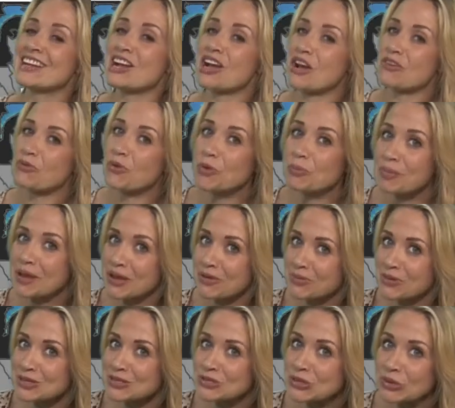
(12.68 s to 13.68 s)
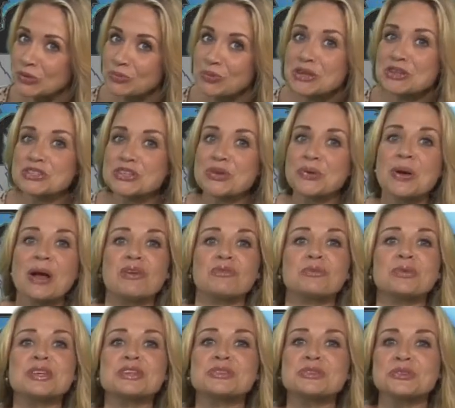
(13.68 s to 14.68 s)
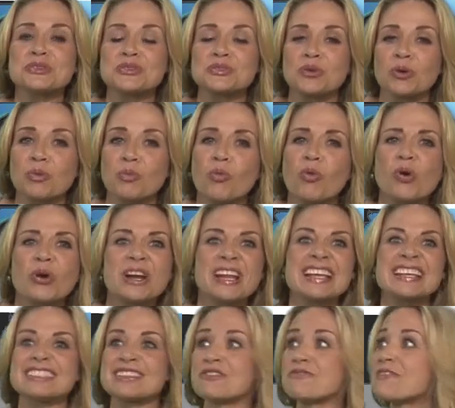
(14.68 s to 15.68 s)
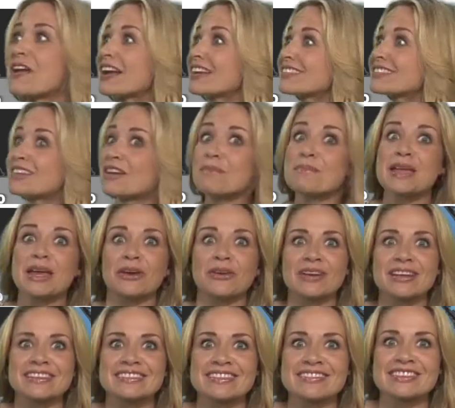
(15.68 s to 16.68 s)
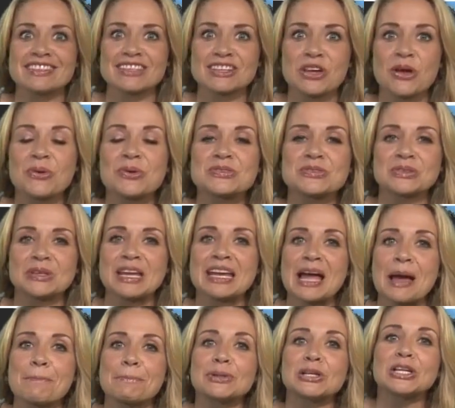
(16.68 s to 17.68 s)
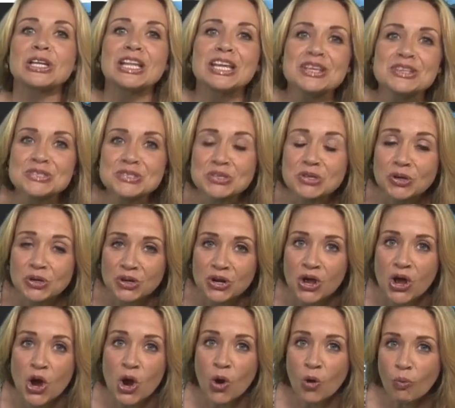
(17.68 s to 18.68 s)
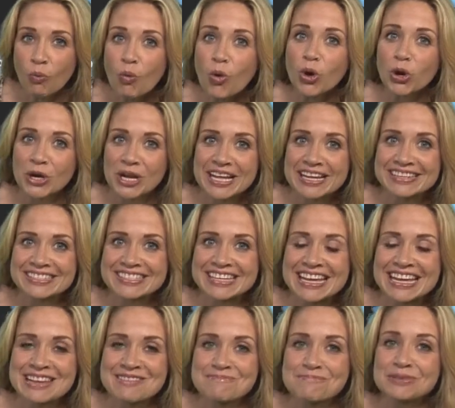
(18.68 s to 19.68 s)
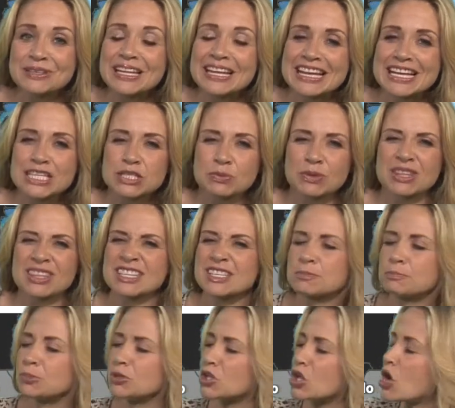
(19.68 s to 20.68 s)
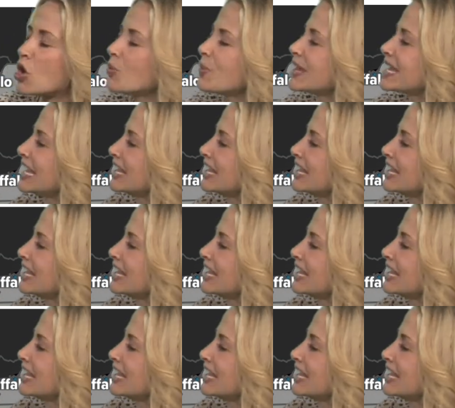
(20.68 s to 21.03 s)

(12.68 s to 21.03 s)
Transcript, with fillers: of old man winter. We do have winter storm warnings. In fact, some areas in the Dakotas looking at blizzard warnings in place with this blowing